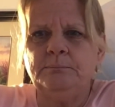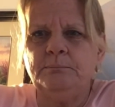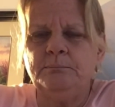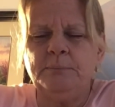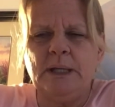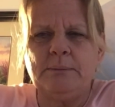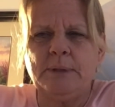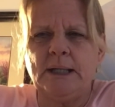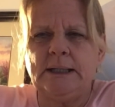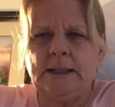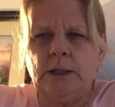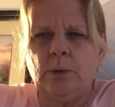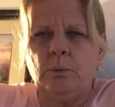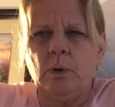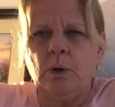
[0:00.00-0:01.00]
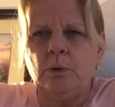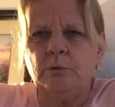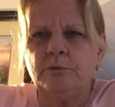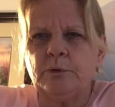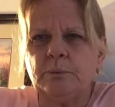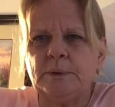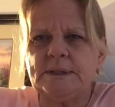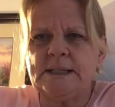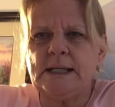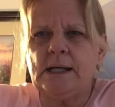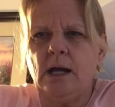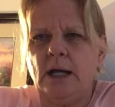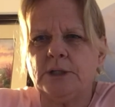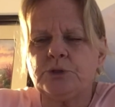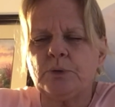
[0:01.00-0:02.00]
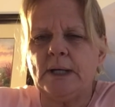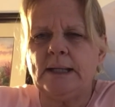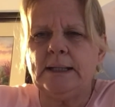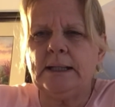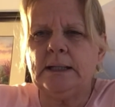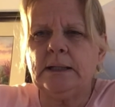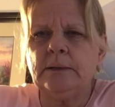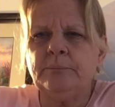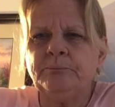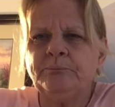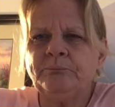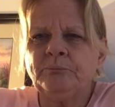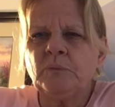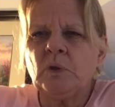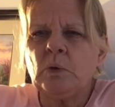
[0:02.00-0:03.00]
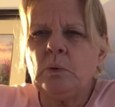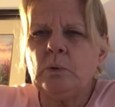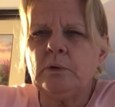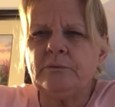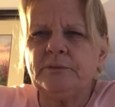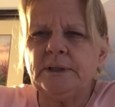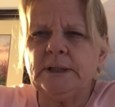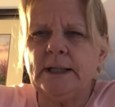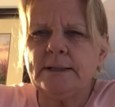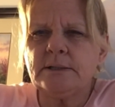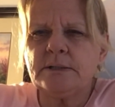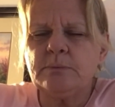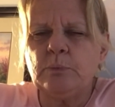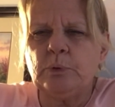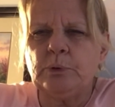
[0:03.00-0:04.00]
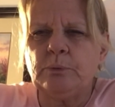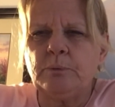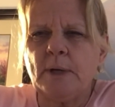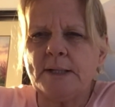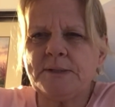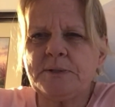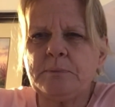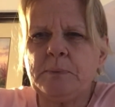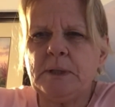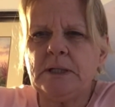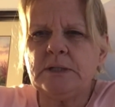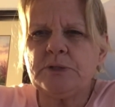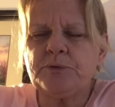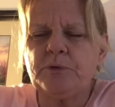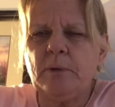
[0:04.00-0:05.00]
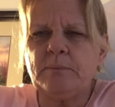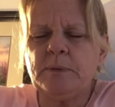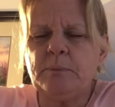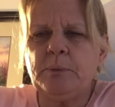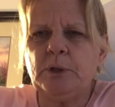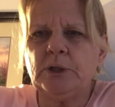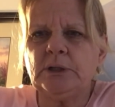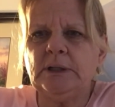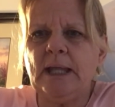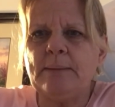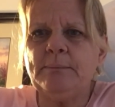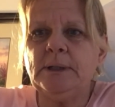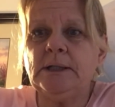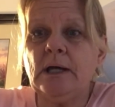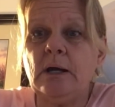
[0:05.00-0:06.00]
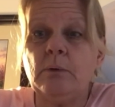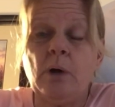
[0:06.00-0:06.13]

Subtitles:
maybe I didn't go over with dehydrating, or if you'd like some more recipes from the book, let me know.